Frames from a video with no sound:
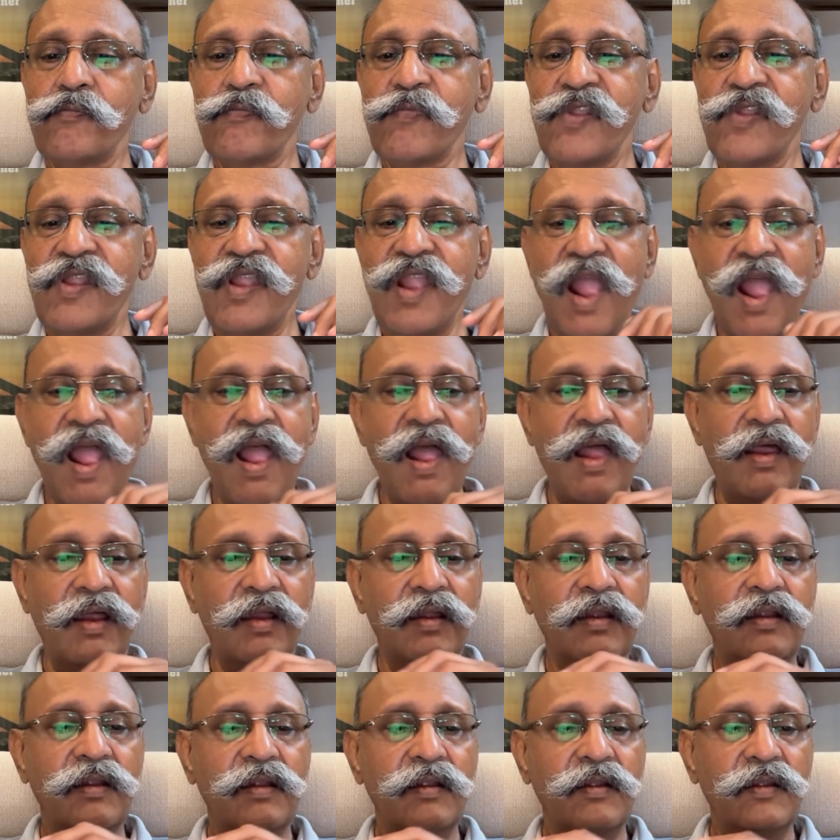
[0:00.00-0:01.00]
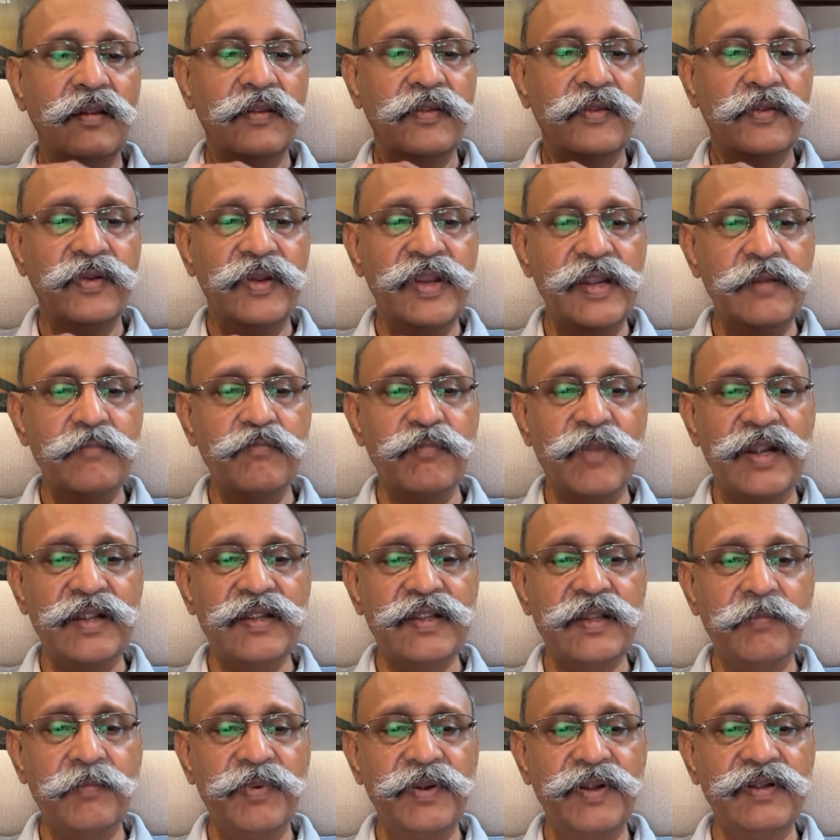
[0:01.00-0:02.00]
Yeah, you need
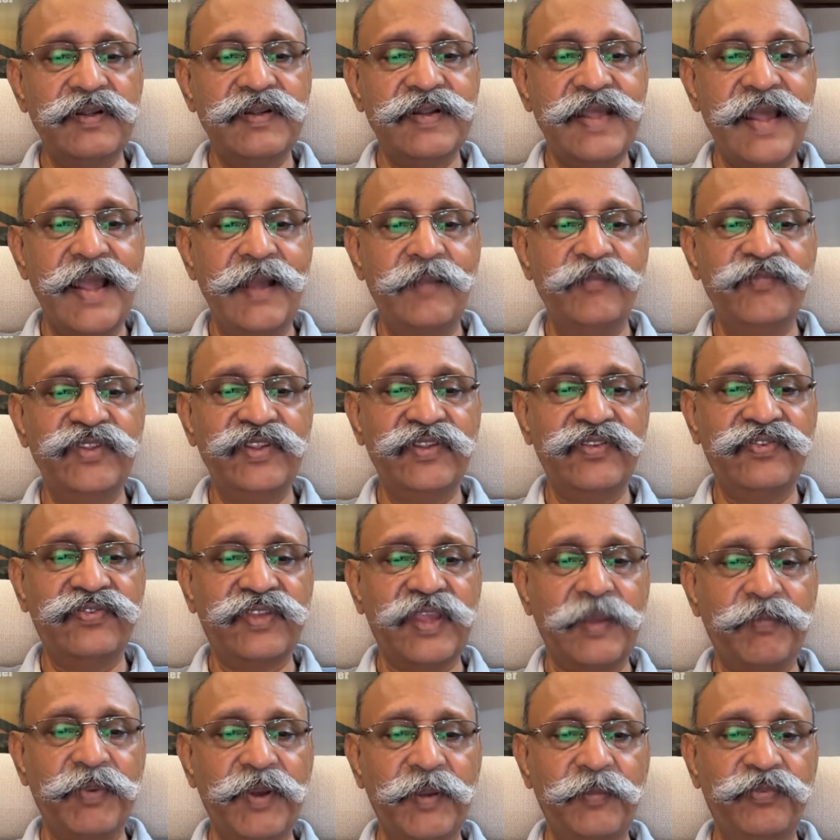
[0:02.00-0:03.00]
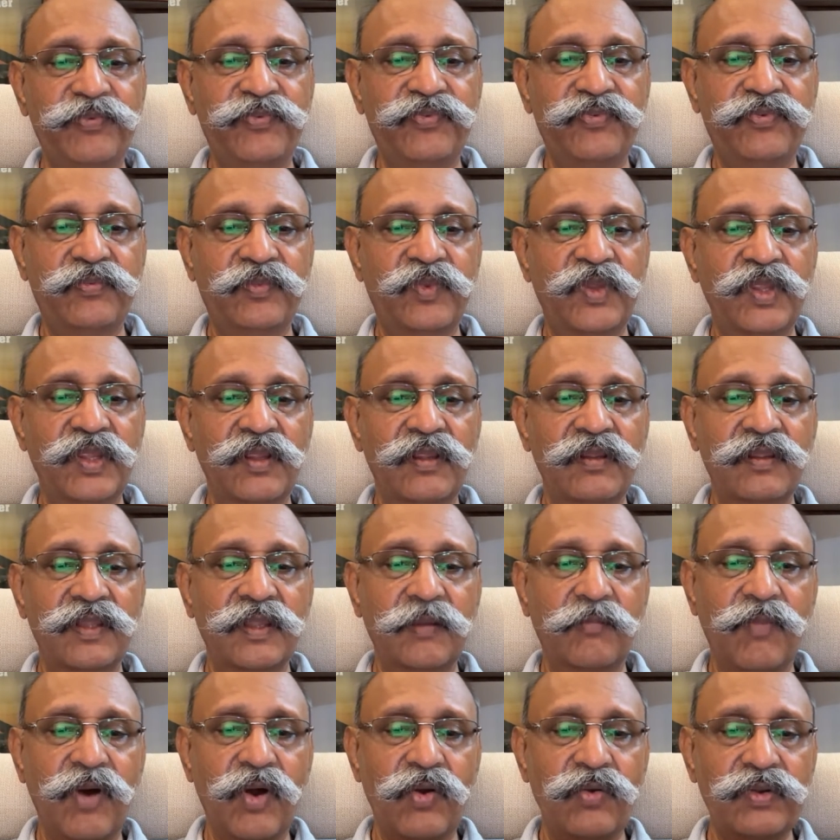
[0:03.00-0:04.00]
multiple dams as step ups the
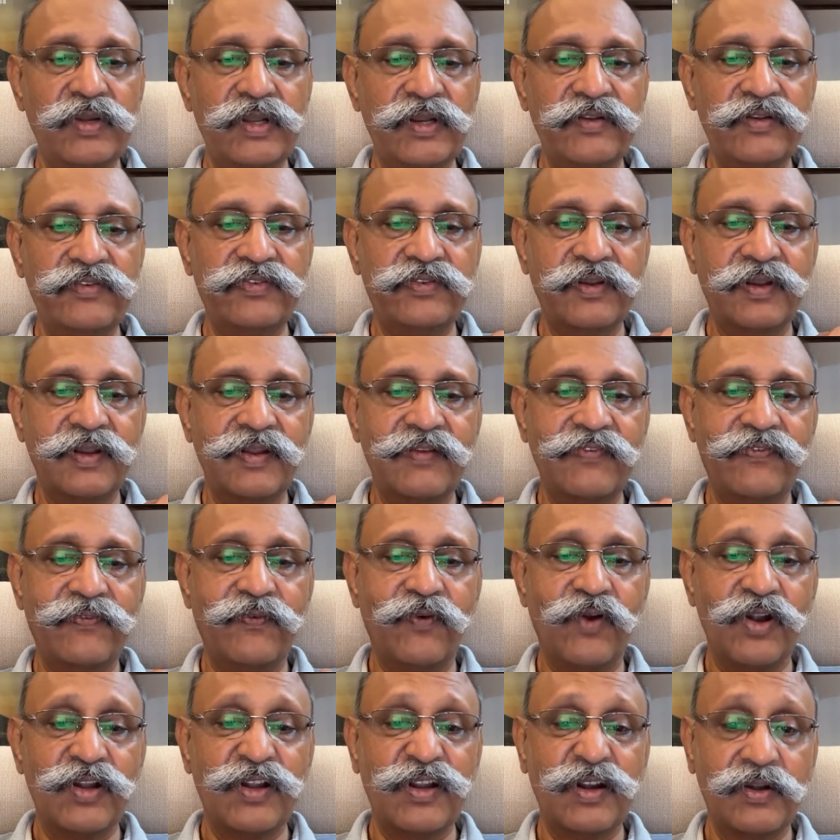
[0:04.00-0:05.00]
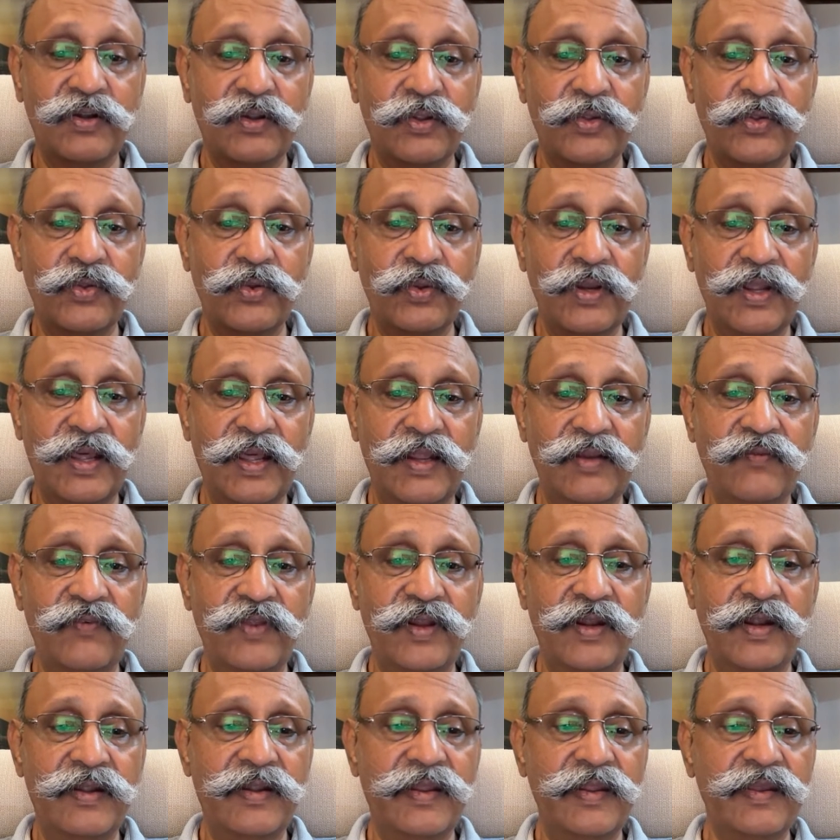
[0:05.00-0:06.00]
mountains to lift water to Yunnan.
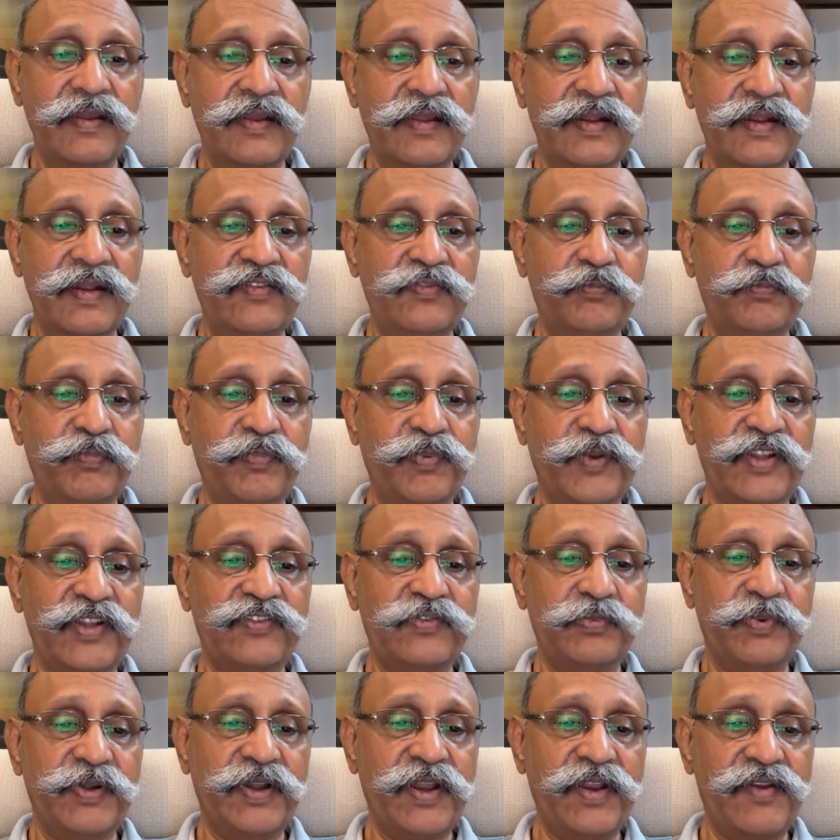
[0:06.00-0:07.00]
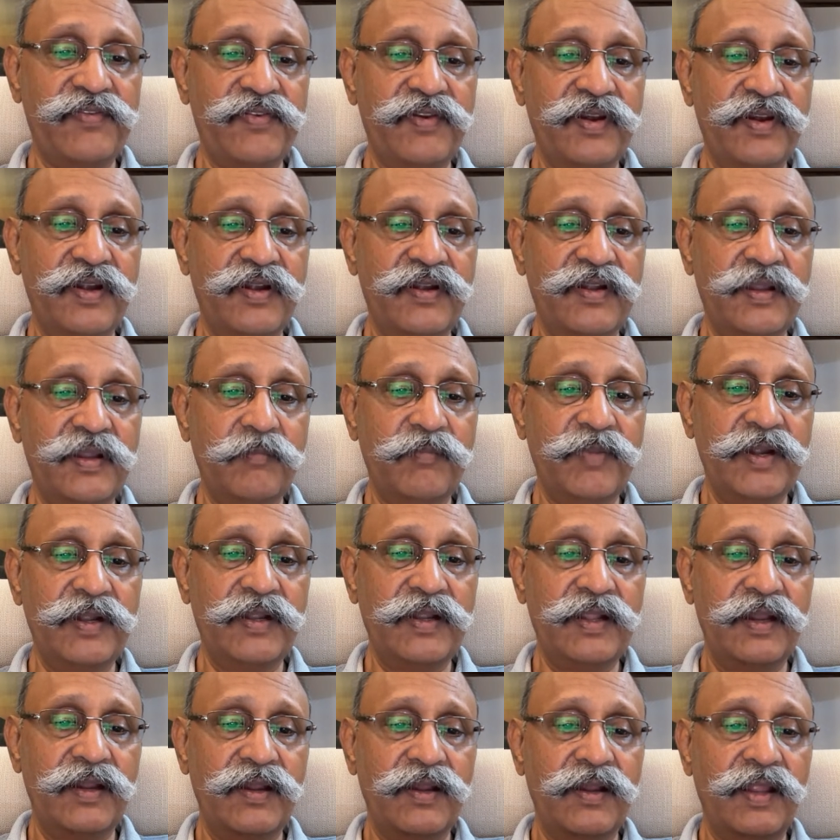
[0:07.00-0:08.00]
Will it increase precipitation in Tibet
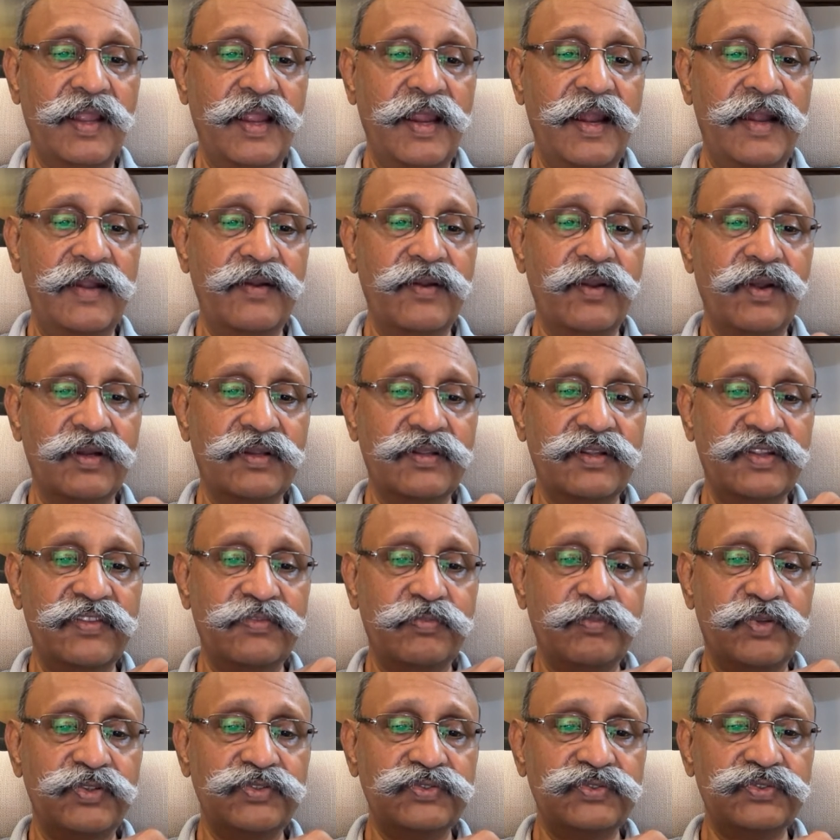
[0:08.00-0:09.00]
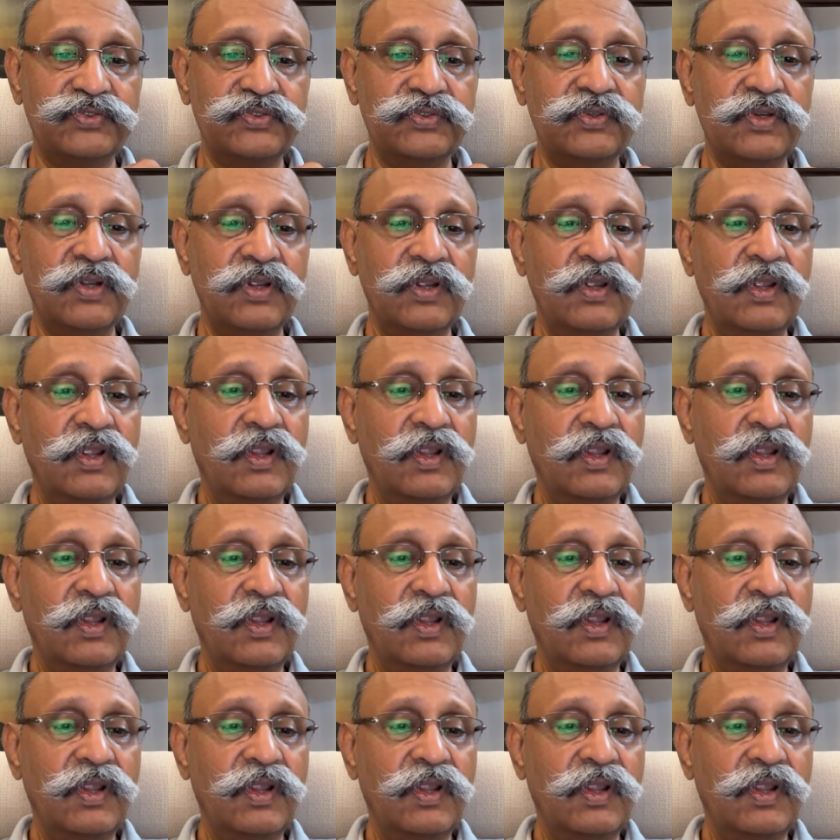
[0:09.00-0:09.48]
and northeast monsoon?